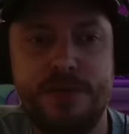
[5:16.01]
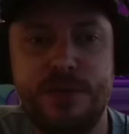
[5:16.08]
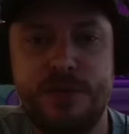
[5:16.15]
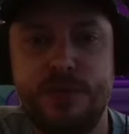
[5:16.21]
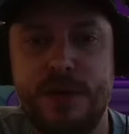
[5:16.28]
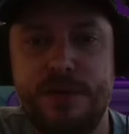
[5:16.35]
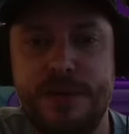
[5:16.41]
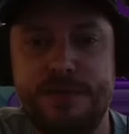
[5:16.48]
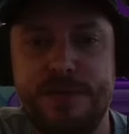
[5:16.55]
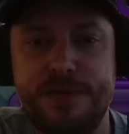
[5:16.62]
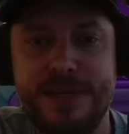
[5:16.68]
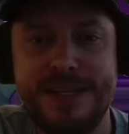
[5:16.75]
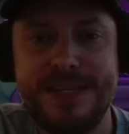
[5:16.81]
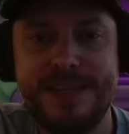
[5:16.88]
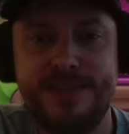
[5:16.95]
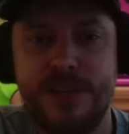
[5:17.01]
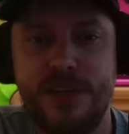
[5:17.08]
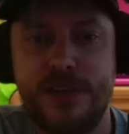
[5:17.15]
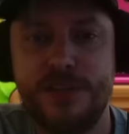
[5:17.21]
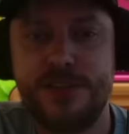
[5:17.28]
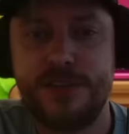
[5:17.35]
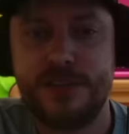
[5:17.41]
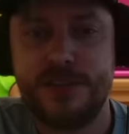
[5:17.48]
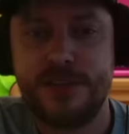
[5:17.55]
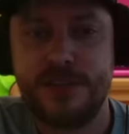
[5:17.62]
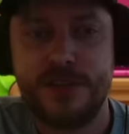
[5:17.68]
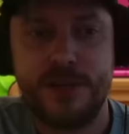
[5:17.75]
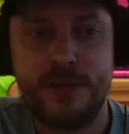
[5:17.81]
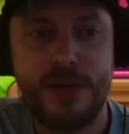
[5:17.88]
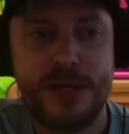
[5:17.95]
on for twelve rand fifty. It is a lot.
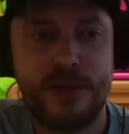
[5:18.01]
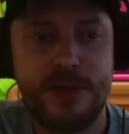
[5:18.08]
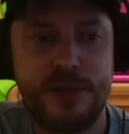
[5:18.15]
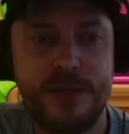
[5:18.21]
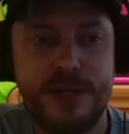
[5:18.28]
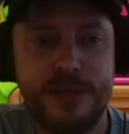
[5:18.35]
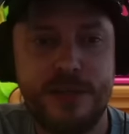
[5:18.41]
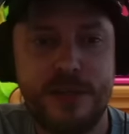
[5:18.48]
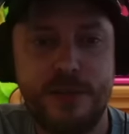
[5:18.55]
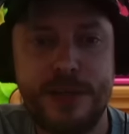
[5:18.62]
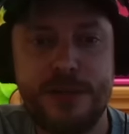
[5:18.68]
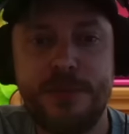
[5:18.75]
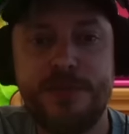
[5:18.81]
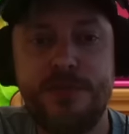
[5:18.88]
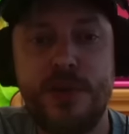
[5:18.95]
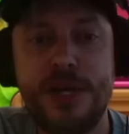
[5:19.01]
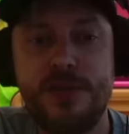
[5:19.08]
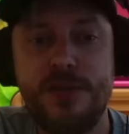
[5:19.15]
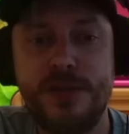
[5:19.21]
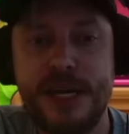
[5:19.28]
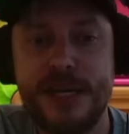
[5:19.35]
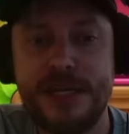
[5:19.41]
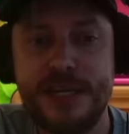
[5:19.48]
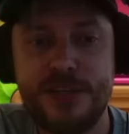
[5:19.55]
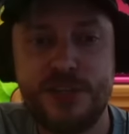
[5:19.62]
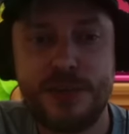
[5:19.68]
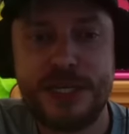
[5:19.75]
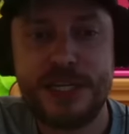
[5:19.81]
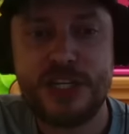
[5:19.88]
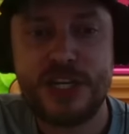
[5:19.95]
Wait, hold on. It, wait, before I do that, let's
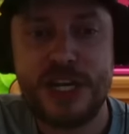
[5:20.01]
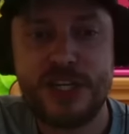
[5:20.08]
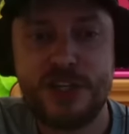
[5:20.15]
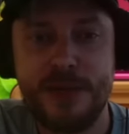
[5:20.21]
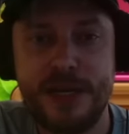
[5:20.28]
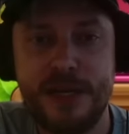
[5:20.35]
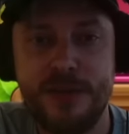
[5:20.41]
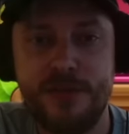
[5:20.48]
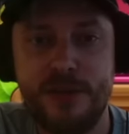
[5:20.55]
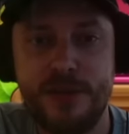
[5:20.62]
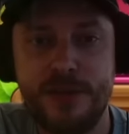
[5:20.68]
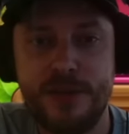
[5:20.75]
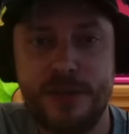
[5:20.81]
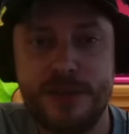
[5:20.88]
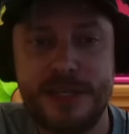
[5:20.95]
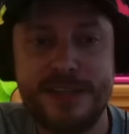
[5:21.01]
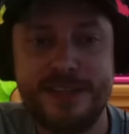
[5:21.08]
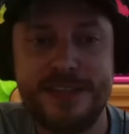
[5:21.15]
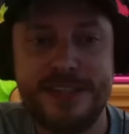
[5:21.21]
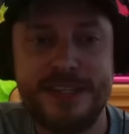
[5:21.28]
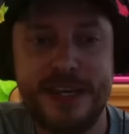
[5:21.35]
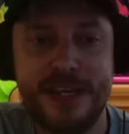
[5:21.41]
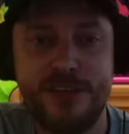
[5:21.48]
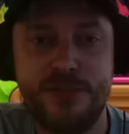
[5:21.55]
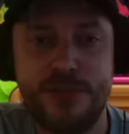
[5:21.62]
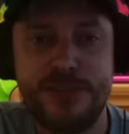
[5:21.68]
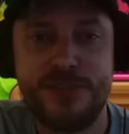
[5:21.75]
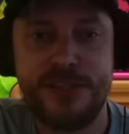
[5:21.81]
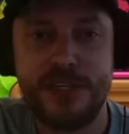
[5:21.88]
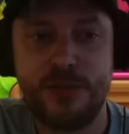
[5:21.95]
quickly change the bet level. Yes, it does
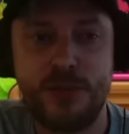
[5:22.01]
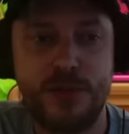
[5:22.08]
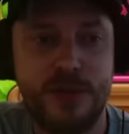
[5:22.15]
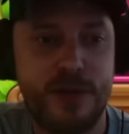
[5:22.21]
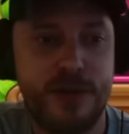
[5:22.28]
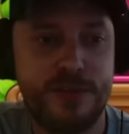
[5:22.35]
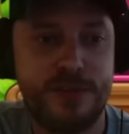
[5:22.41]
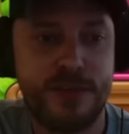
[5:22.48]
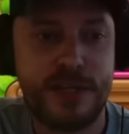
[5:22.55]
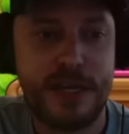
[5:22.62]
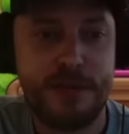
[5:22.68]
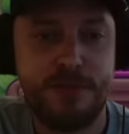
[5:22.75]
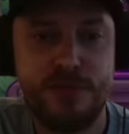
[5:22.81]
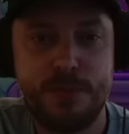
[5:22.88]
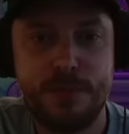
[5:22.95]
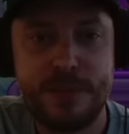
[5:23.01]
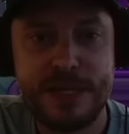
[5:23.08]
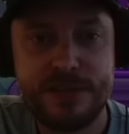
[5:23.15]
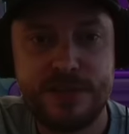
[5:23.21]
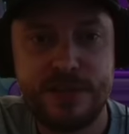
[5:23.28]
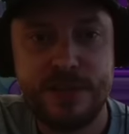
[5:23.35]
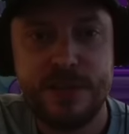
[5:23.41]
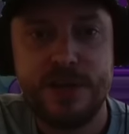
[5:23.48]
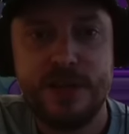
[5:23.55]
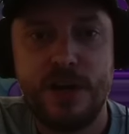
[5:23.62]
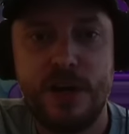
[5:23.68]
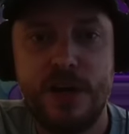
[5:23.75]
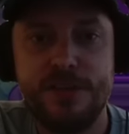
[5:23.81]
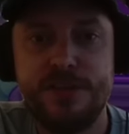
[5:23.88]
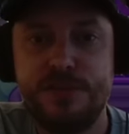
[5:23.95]
reset all the hearts. Okay, Superbet.
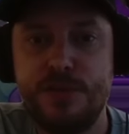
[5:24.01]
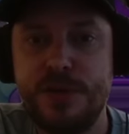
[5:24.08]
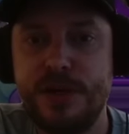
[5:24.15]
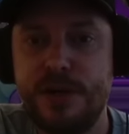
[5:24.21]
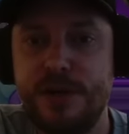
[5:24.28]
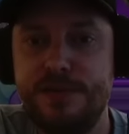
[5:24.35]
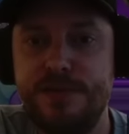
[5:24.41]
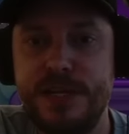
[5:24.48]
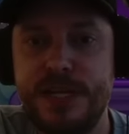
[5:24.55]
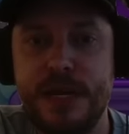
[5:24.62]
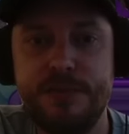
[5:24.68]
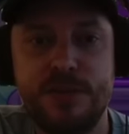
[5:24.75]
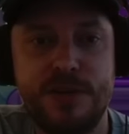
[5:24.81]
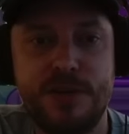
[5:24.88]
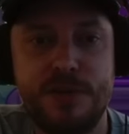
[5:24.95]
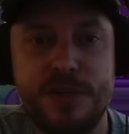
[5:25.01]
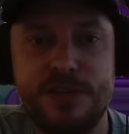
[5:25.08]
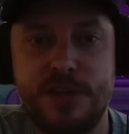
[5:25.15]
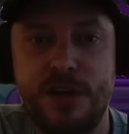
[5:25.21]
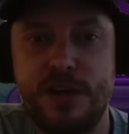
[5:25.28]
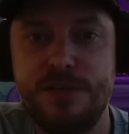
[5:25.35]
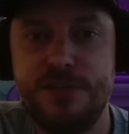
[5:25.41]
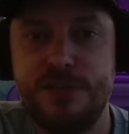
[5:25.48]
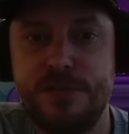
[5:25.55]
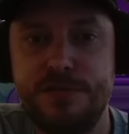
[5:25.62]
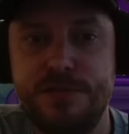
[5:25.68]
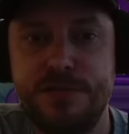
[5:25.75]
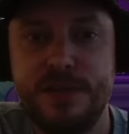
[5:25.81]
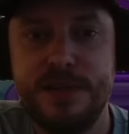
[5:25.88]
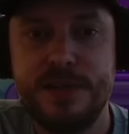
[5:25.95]
Odds of triggering the free games are increased. Odds
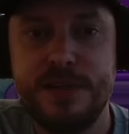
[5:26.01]
of